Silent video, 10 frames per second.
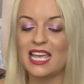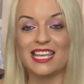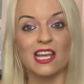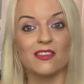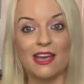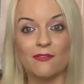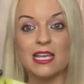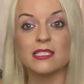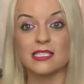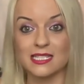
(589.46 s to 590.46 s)
you know there
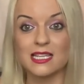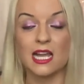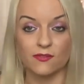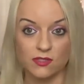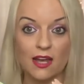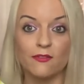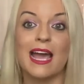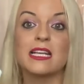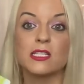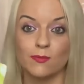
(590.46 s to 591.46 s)
is this kind of
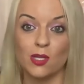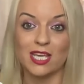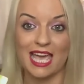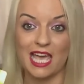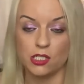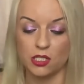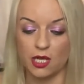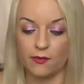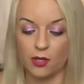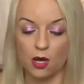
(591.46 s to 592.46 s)
direct communication
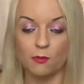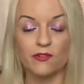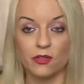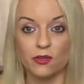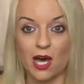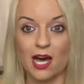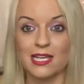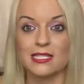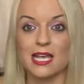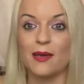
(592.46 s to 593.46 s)
going on with you
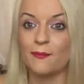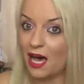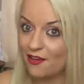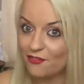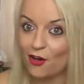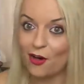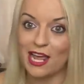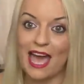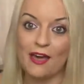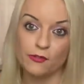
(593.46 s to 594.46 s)
guys um either on
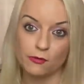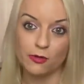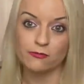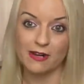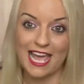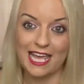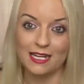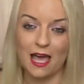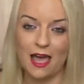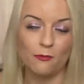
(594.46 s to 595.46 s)
an ethereal
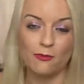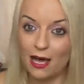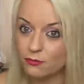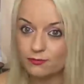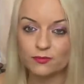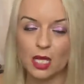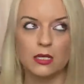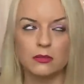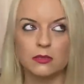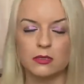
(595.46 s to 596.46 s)
rain uh, realm
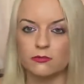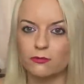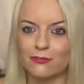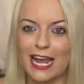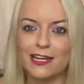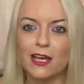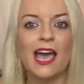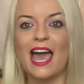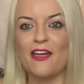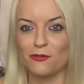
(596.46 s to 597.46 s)
rain
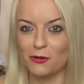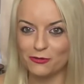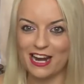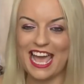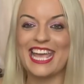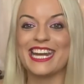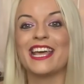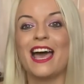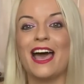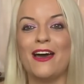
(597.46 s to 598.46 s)
ethereal rain
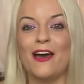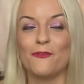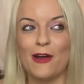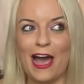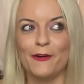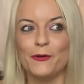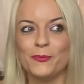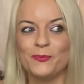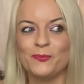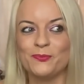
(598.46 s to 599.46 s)
uh,
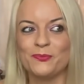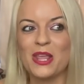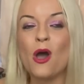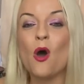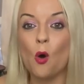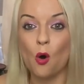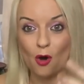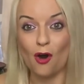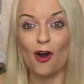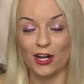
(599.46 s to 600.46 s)
realm
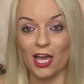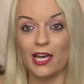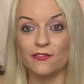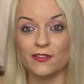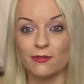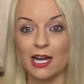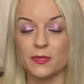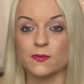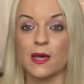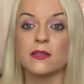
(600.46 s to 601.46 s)
or on an earthly realm
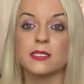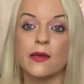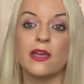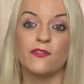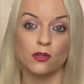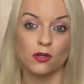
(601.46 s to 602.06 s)
as well. So if you're